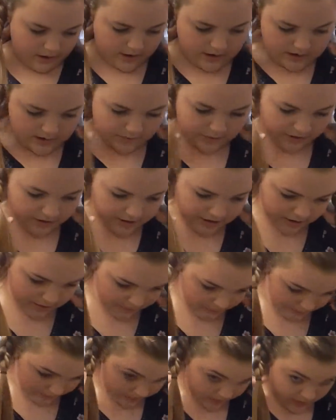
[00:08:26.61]
what you're gonna
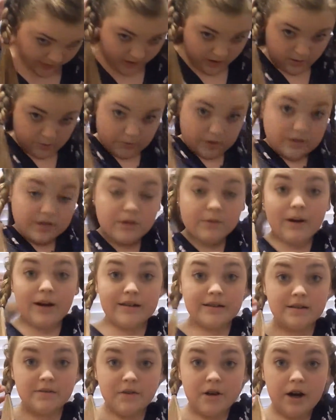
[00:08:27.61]
do with the
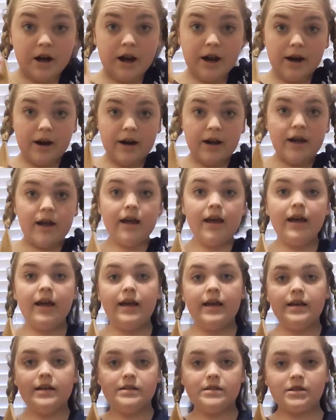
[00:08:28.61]
rest of your hair
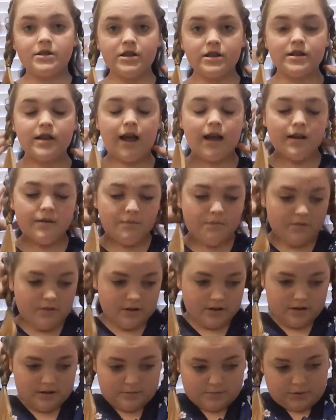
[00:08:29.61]
is just kind of
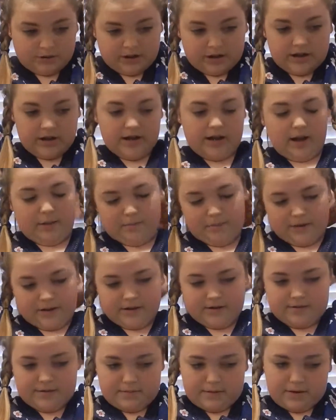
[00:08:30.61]
put it up
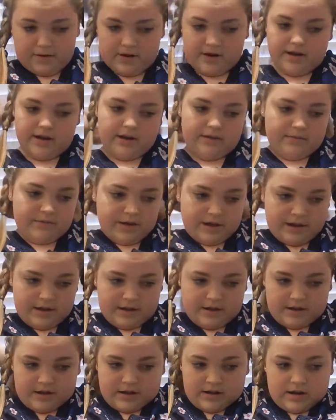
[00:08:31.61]
into a ponytail.
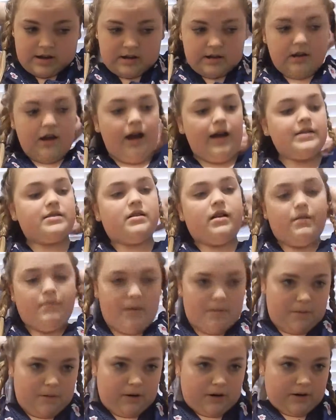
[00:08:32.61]
Now, I still
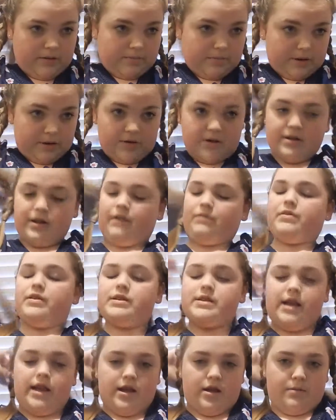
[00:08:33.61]
have my part, but you could definitely
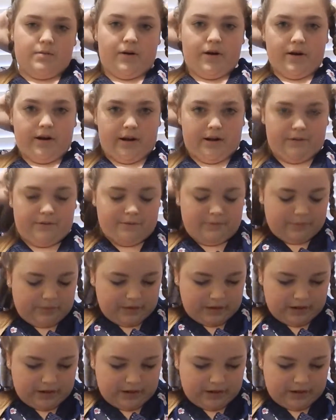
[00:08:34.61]
take your part out.